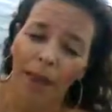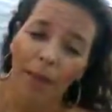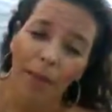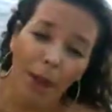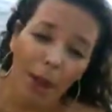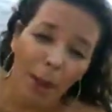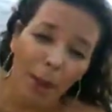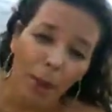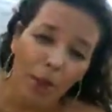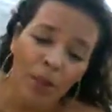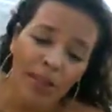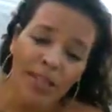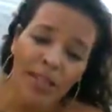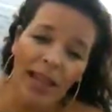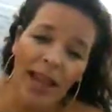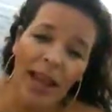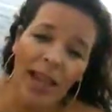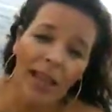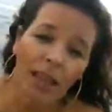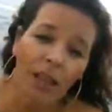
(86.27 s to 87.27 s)
And my
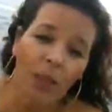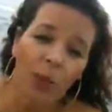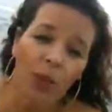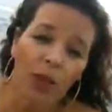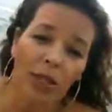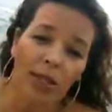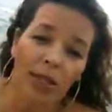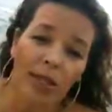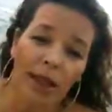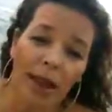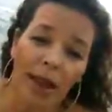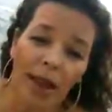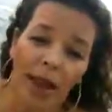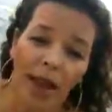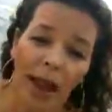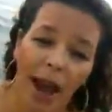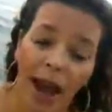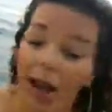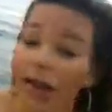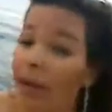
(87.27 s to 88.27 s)
personality was
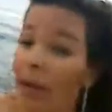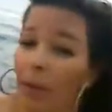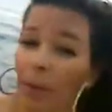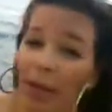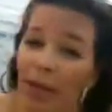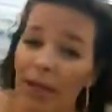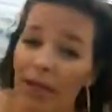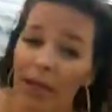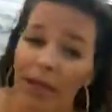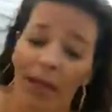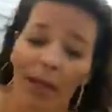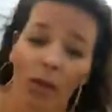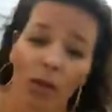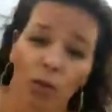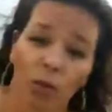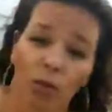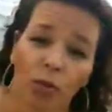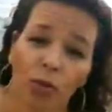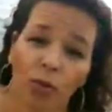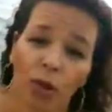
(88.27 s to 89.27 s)
that I didn't back
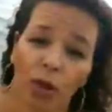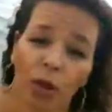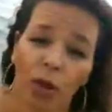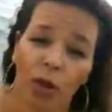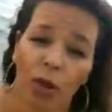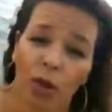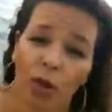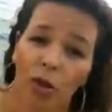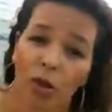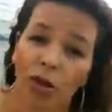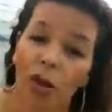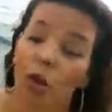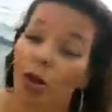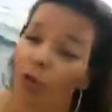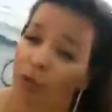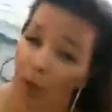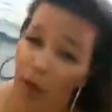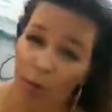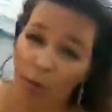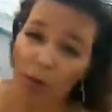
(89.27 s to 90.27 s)
down. So
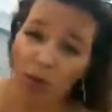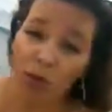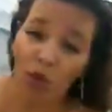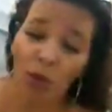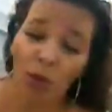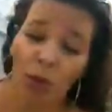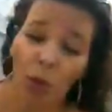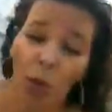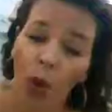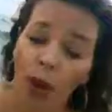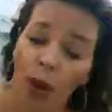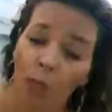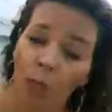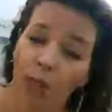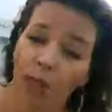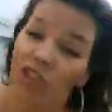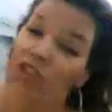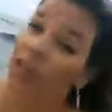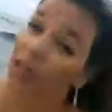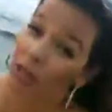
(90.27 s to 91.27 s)
if I'm a stupid white
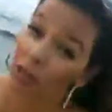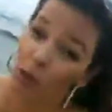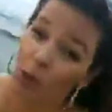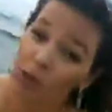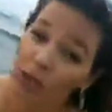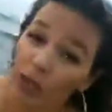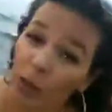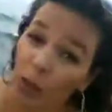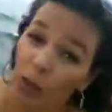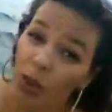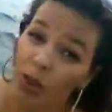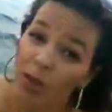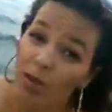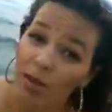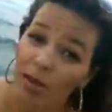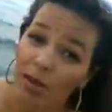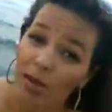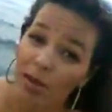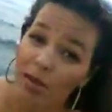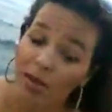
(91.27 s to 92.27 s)
bitch, guess what he
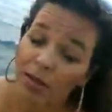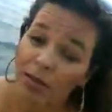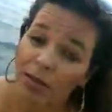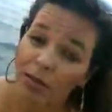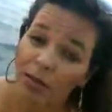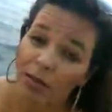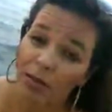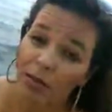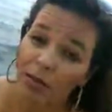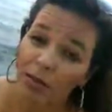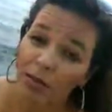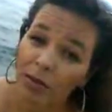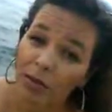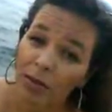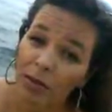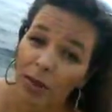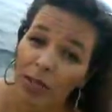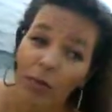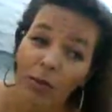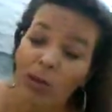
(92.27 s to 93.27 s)
was?
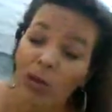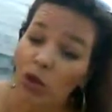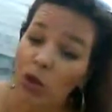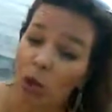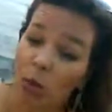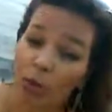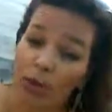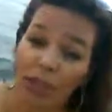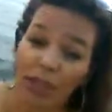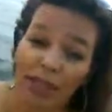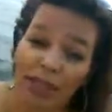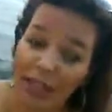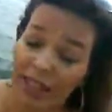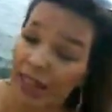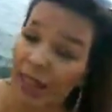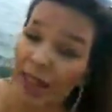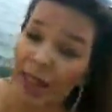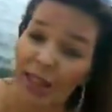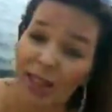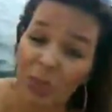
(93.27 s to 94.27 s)
He was going to be a
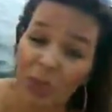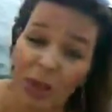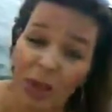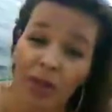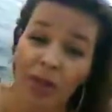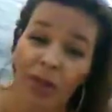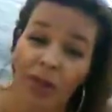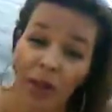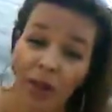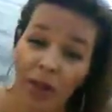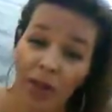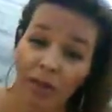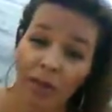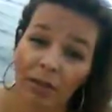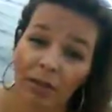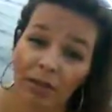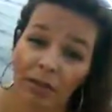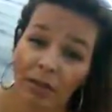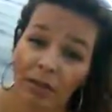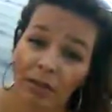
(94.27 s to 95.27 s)
dead ass
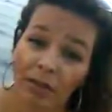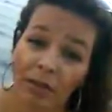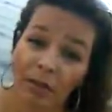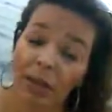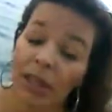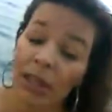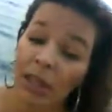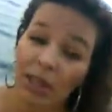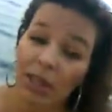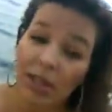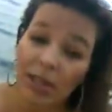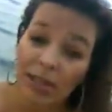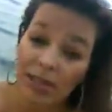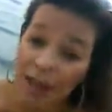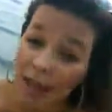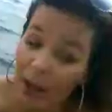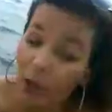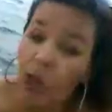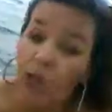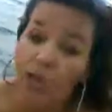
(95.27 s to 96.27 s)
motherfucker because
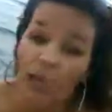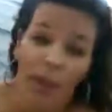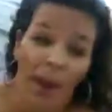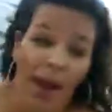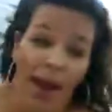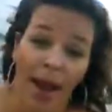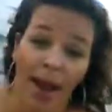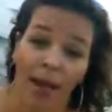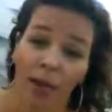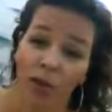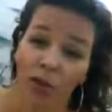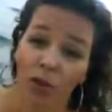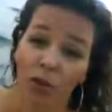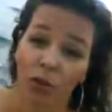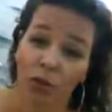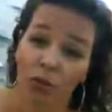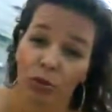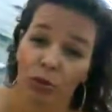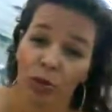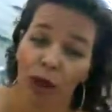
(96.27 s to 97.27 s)
that was my
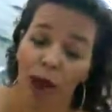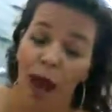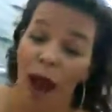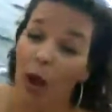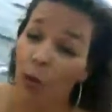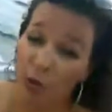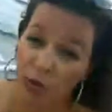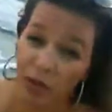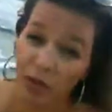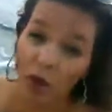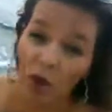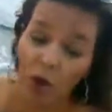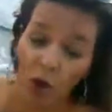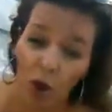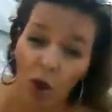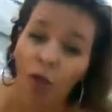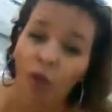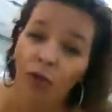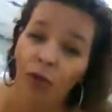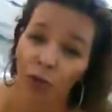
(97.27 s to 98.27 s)
attitude. I was going to
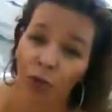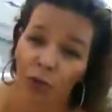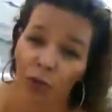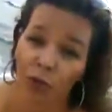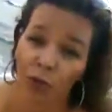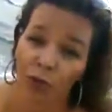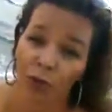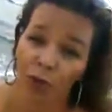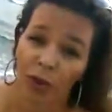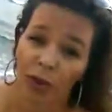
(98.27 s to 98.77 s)
go for you.